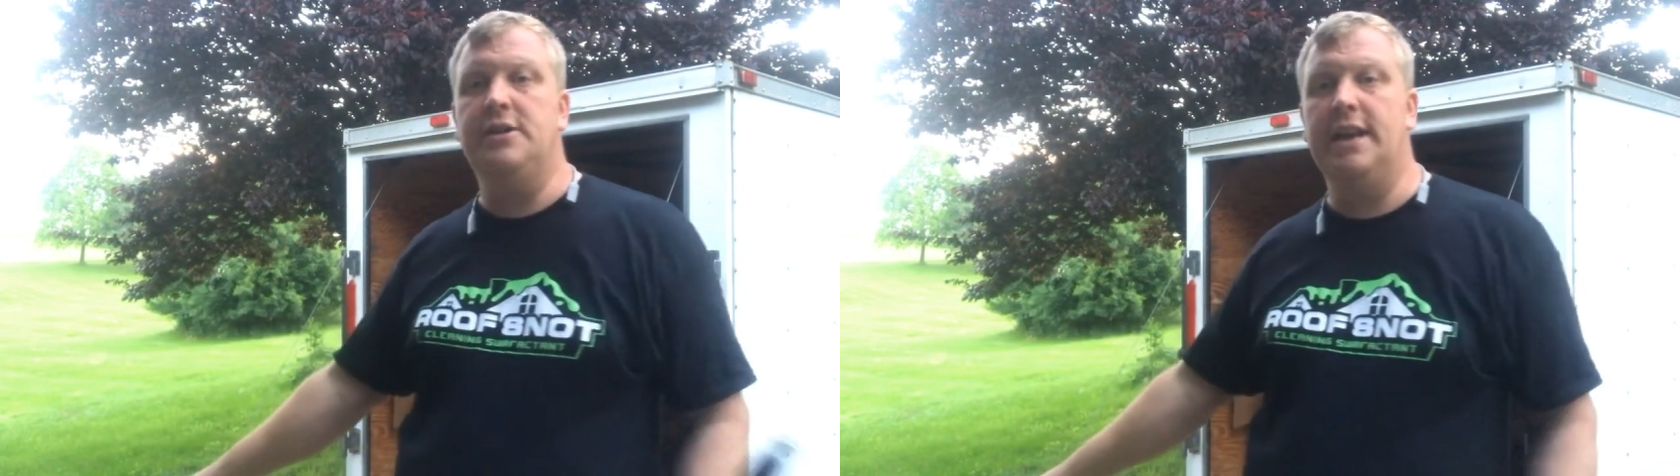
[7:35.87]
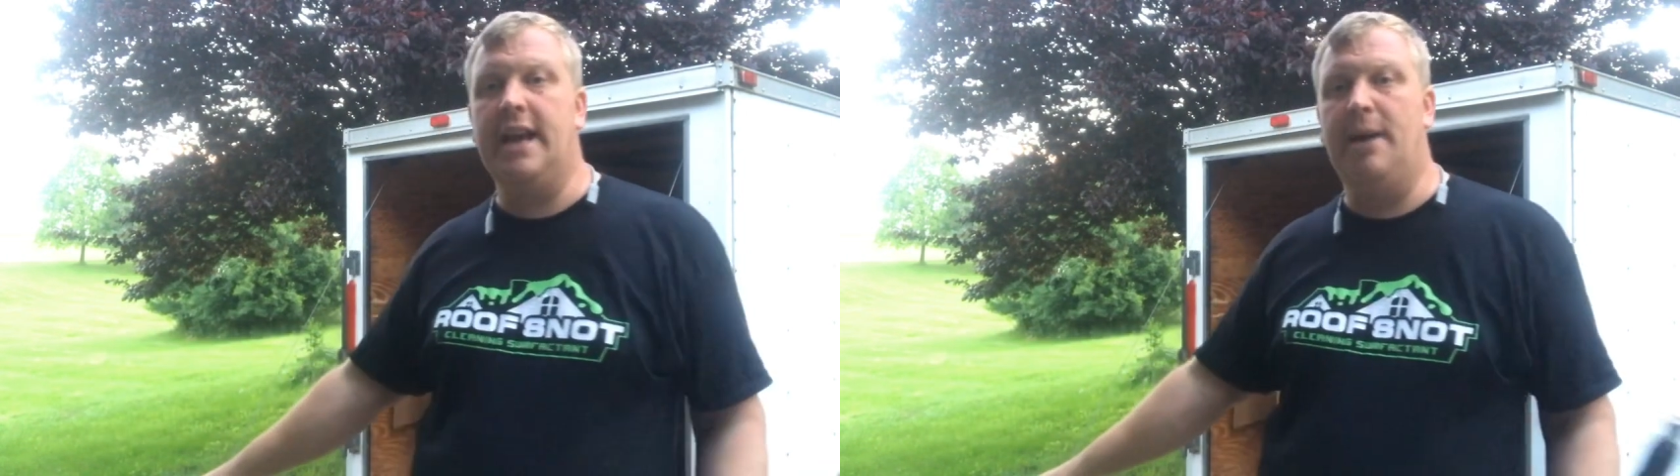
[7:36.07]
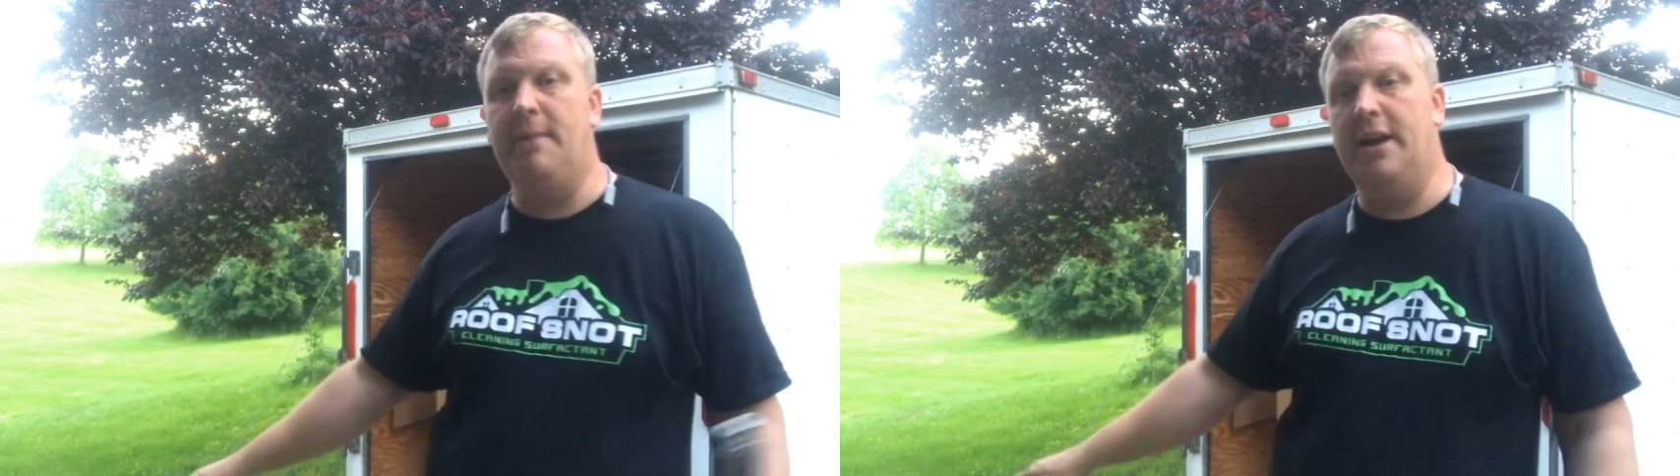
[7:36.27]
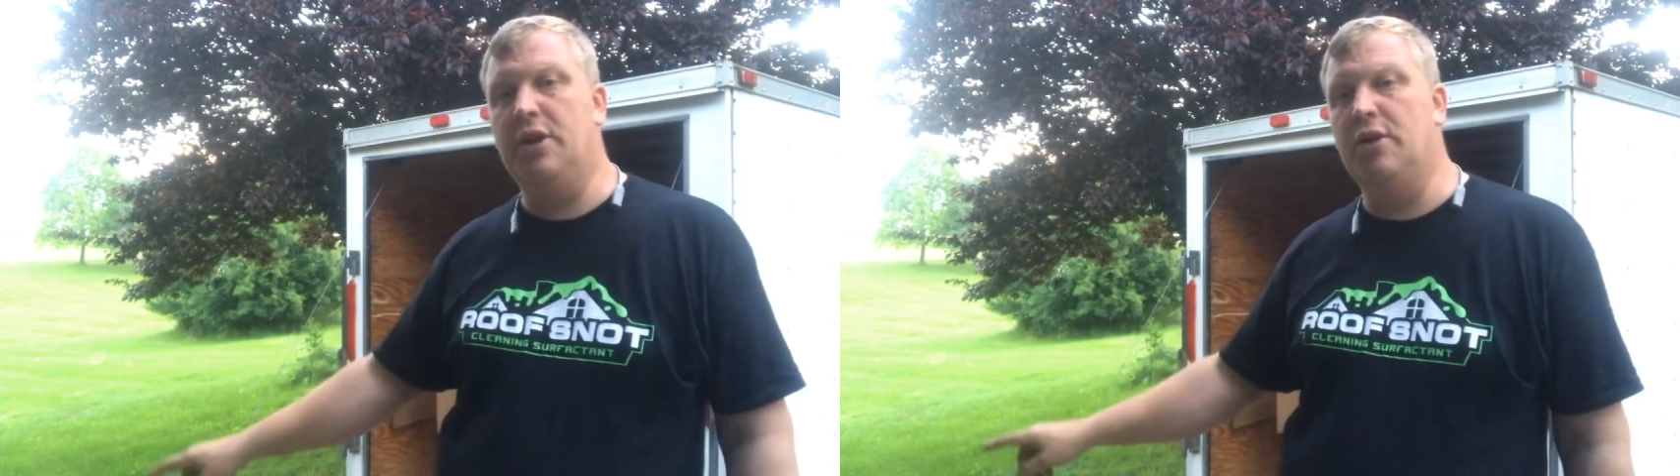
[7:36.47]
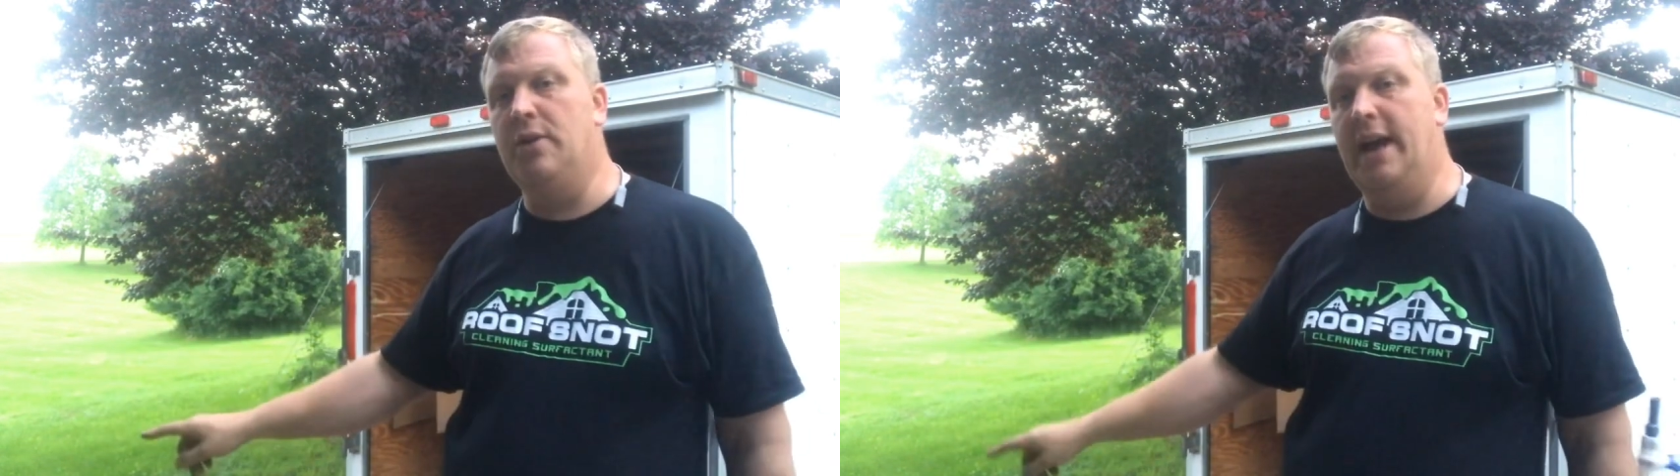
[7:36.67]
go check out my
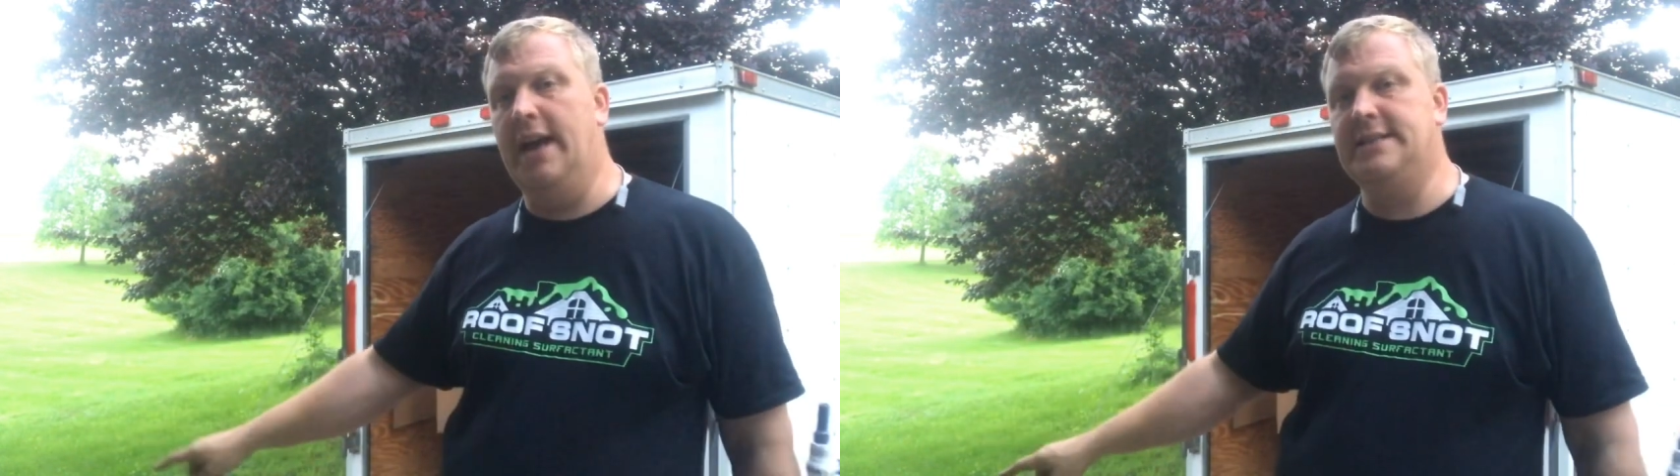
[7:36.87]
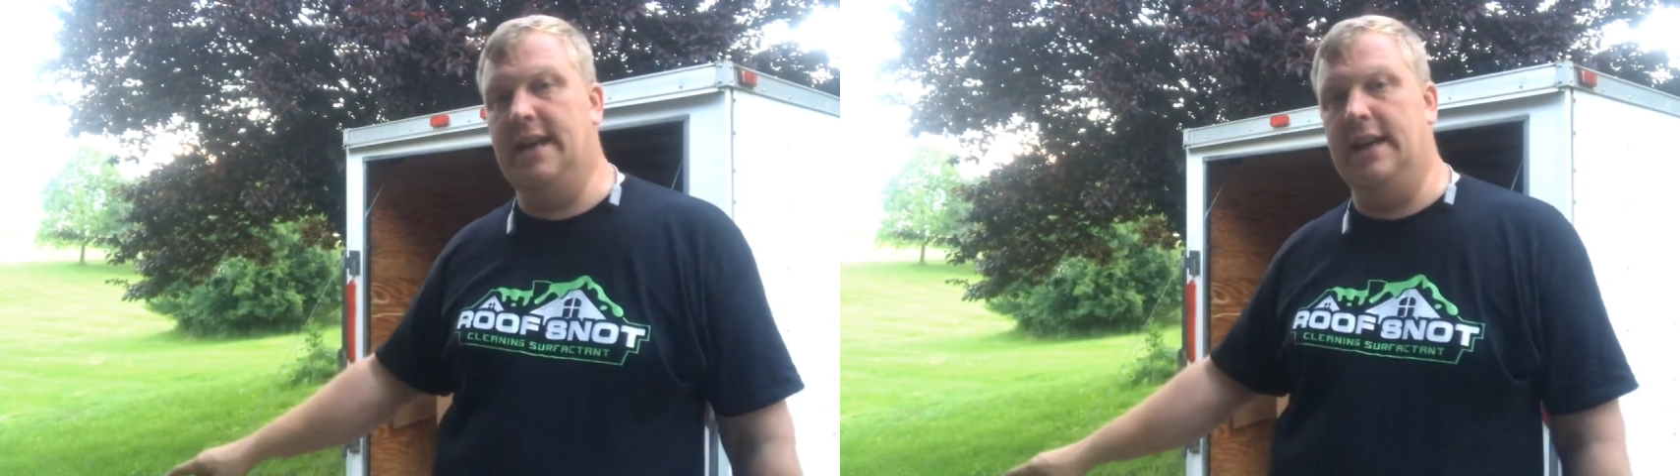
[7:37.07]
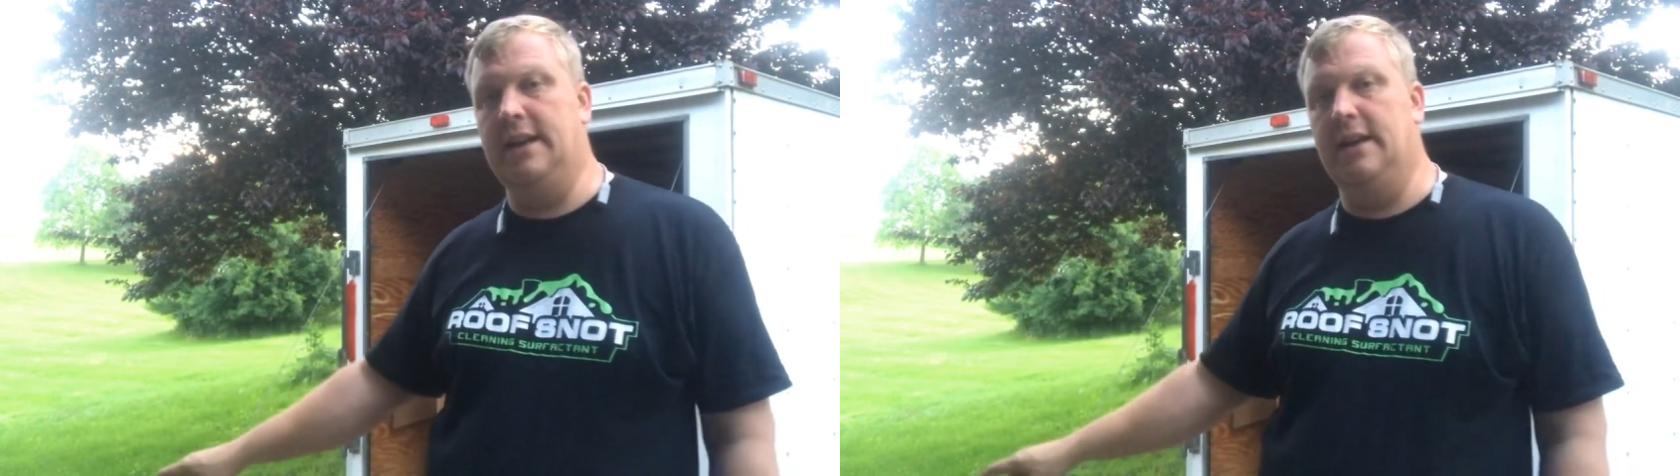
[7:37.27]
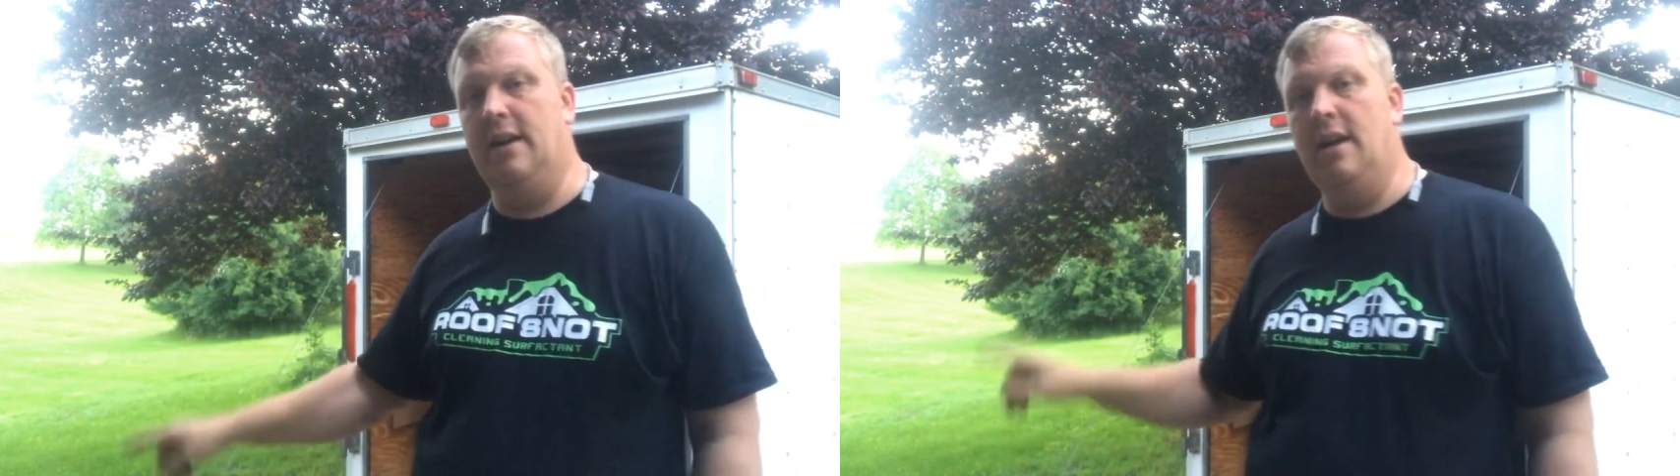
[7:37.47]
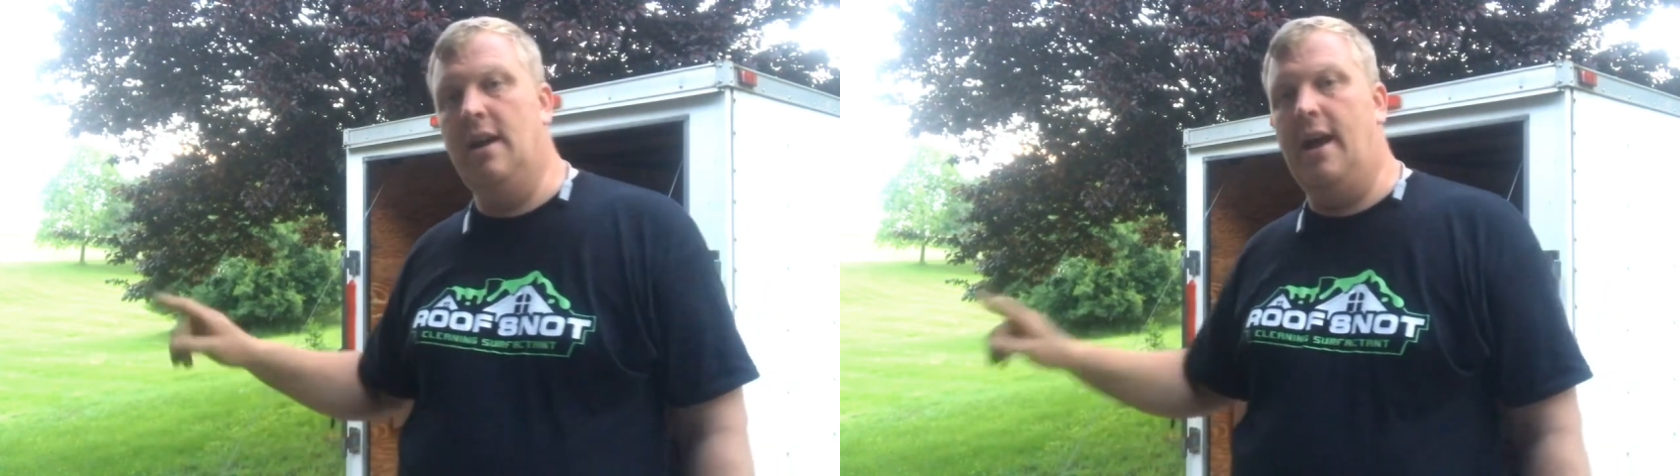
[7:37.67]
Google ads down
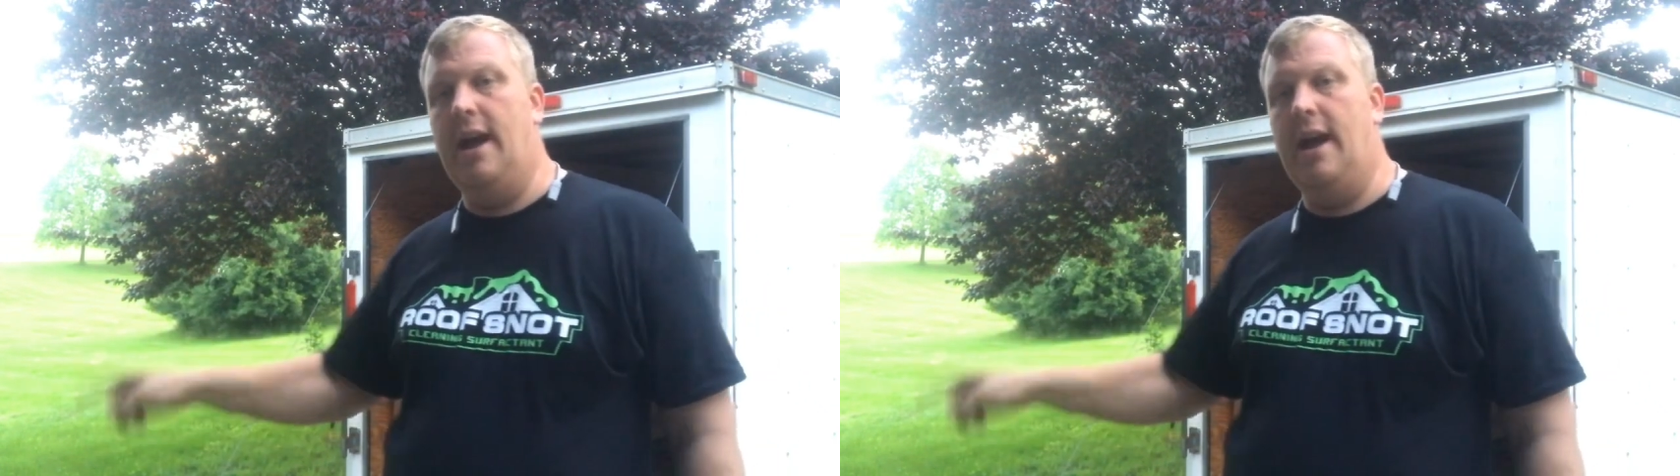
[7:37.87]
here.